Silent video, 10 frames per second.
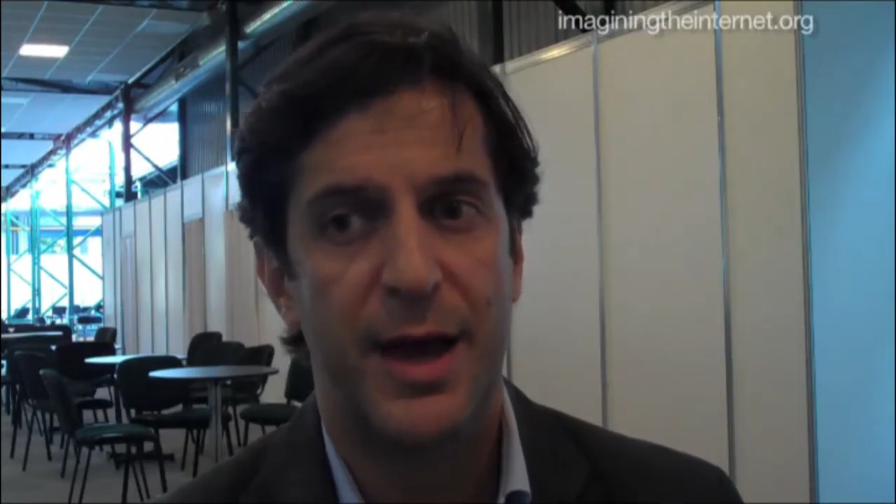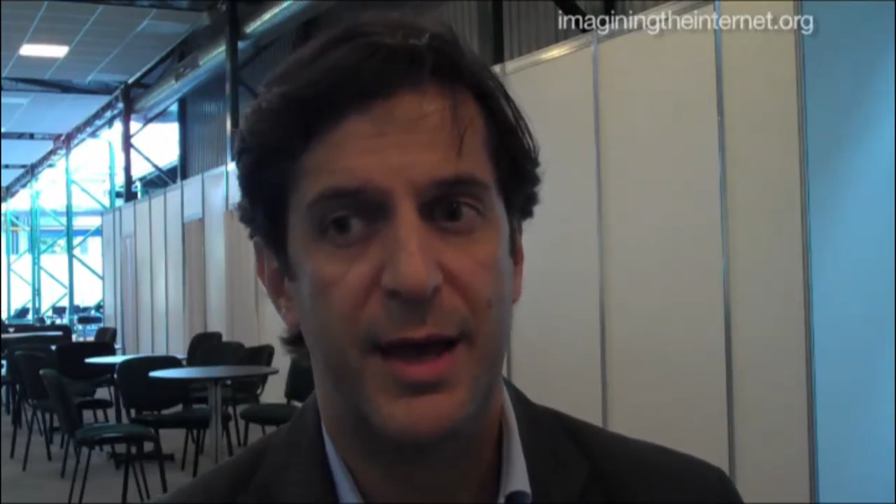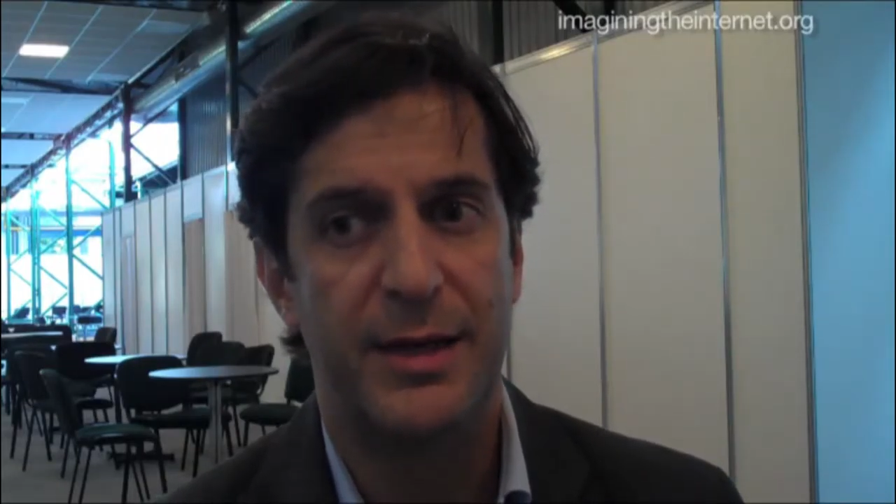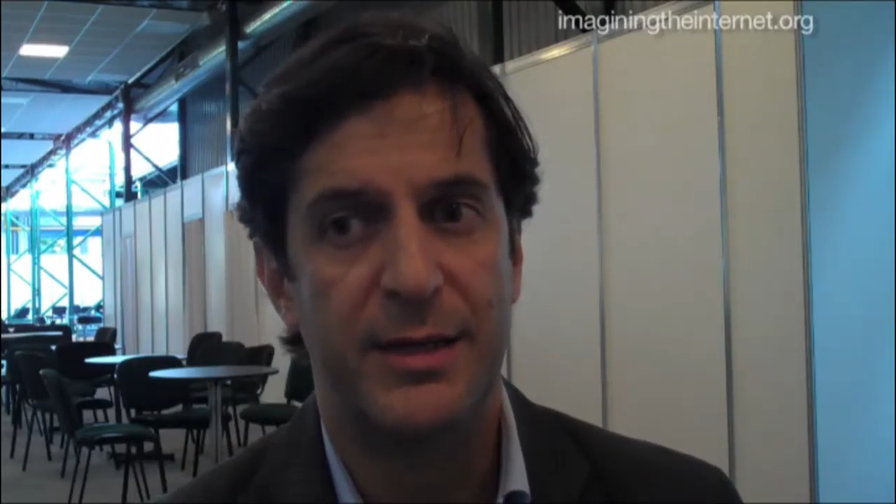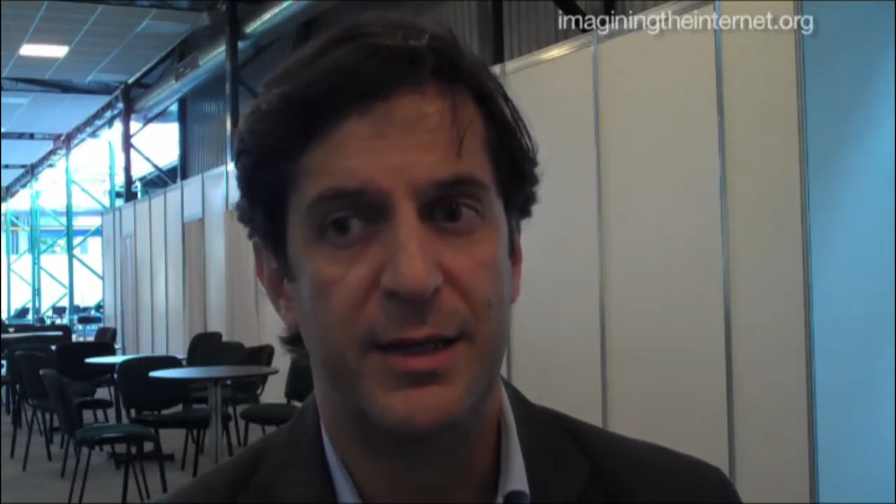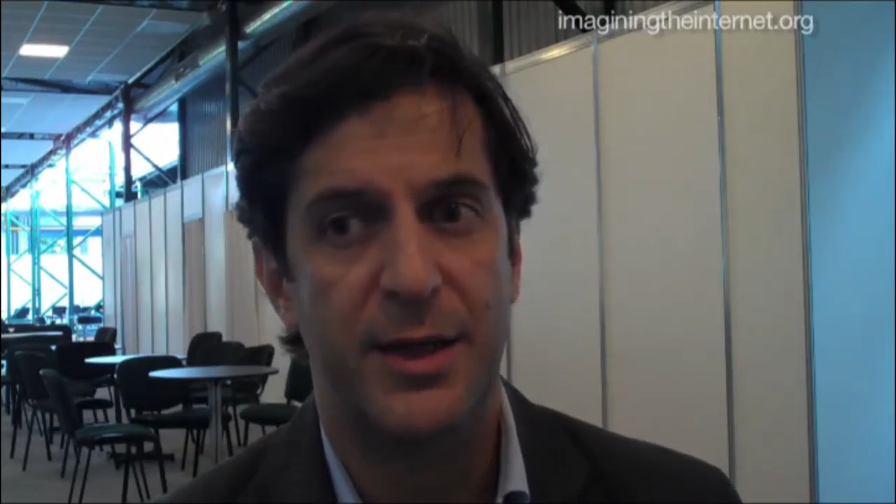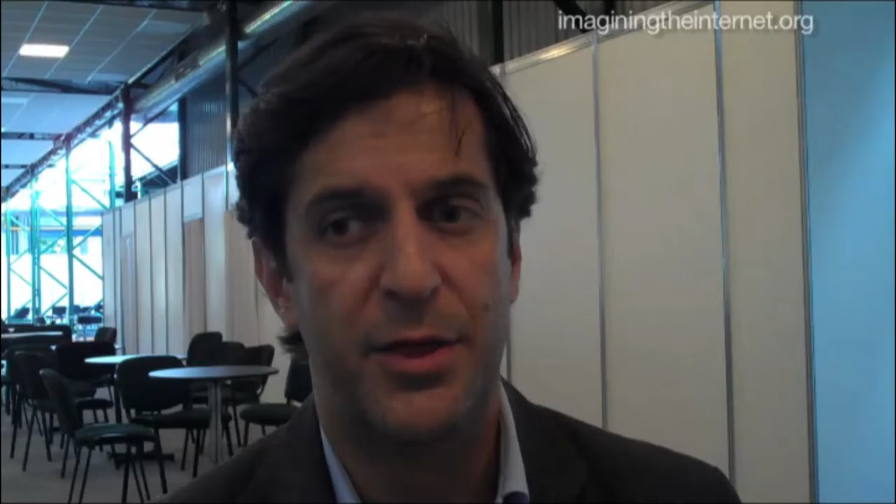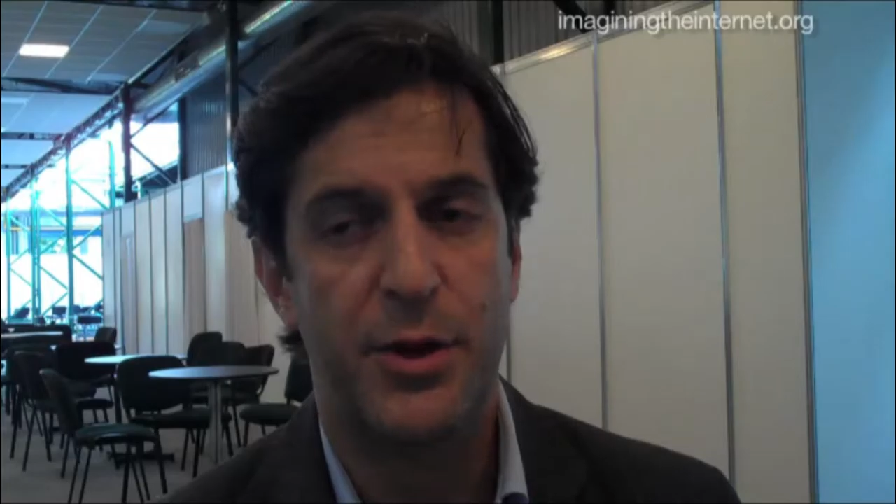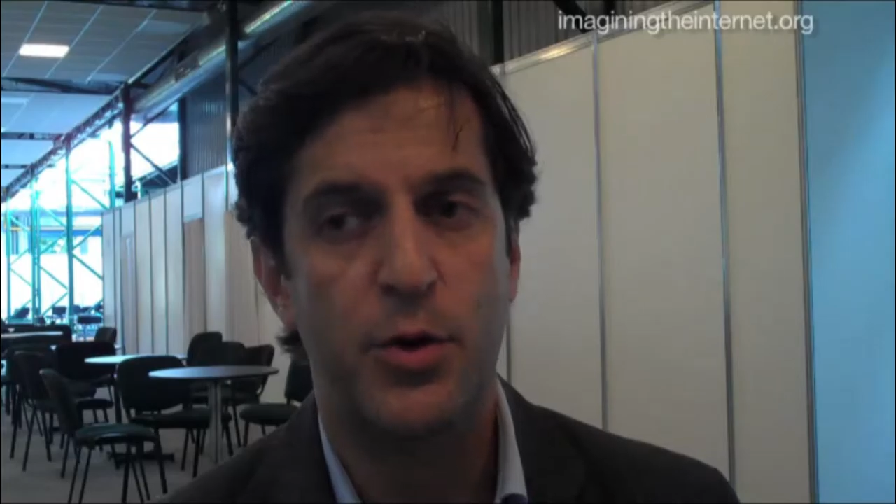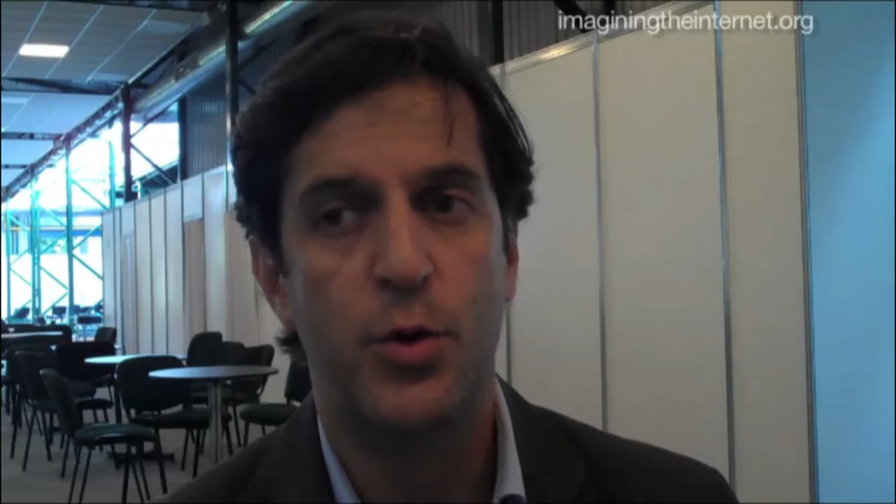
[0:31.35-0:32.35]
And uh,
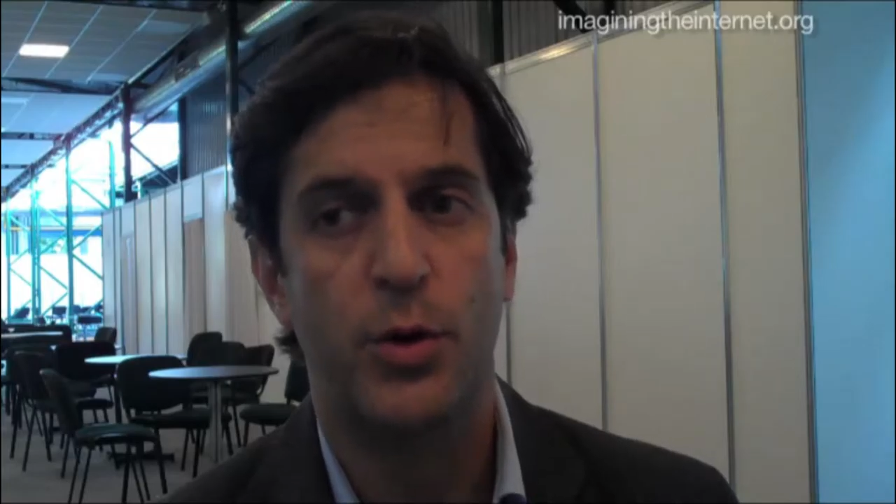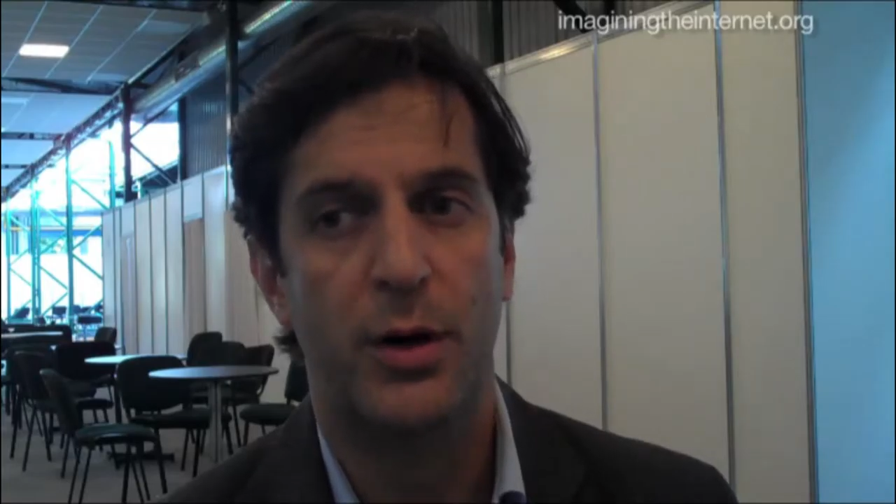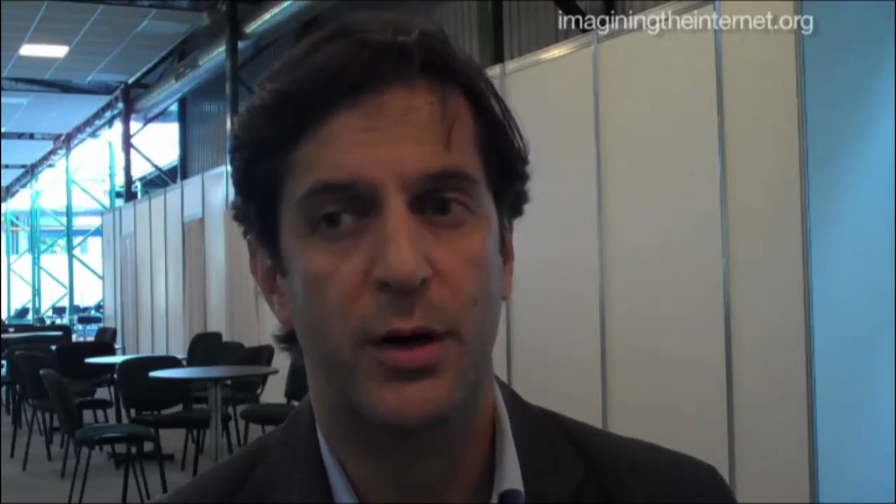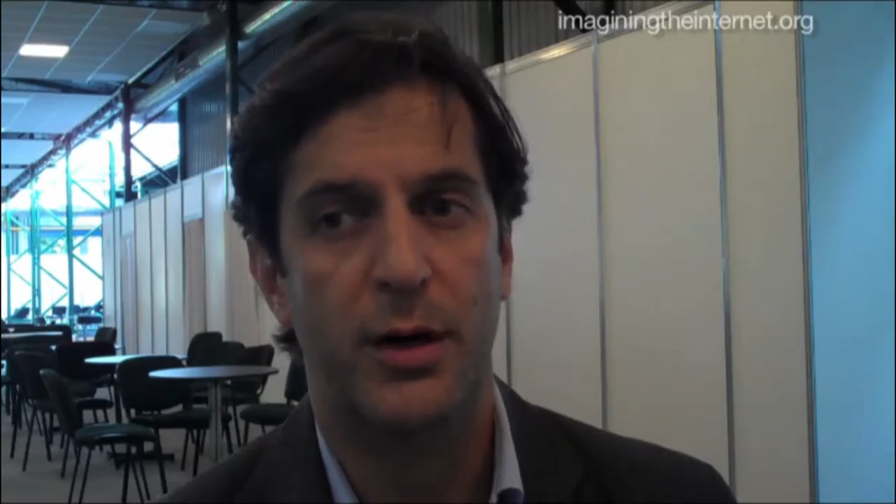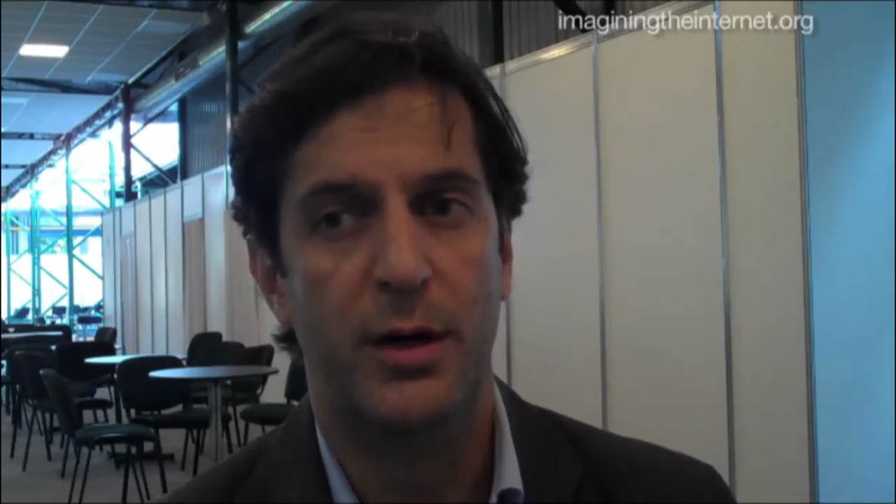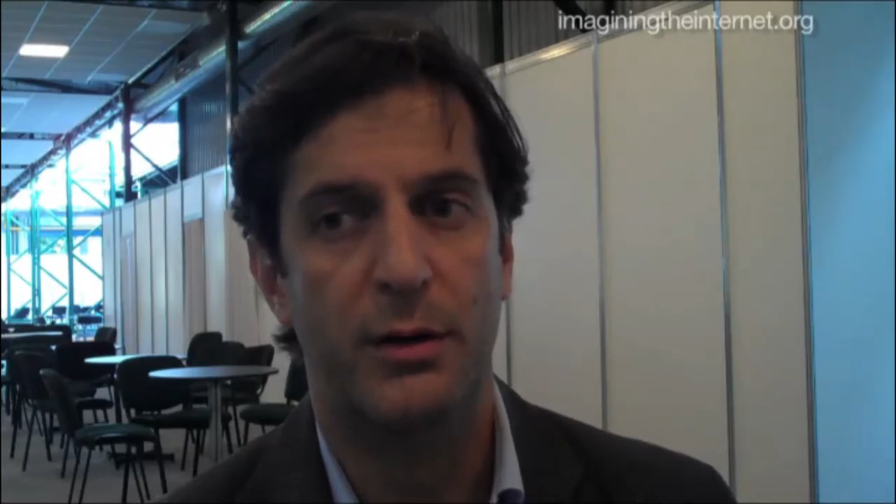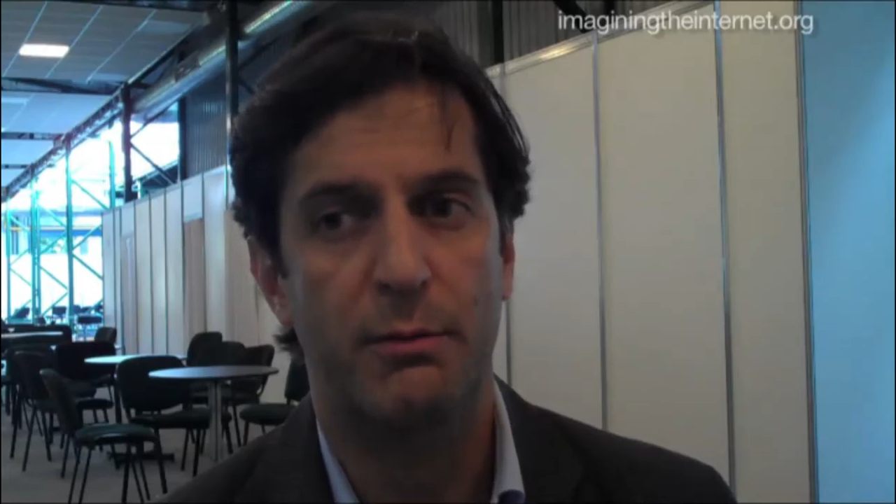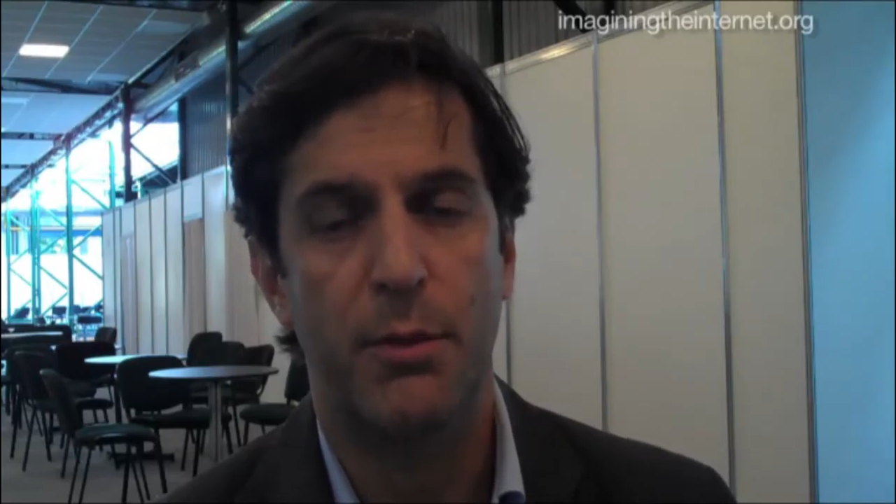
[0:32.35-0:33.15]
through uh,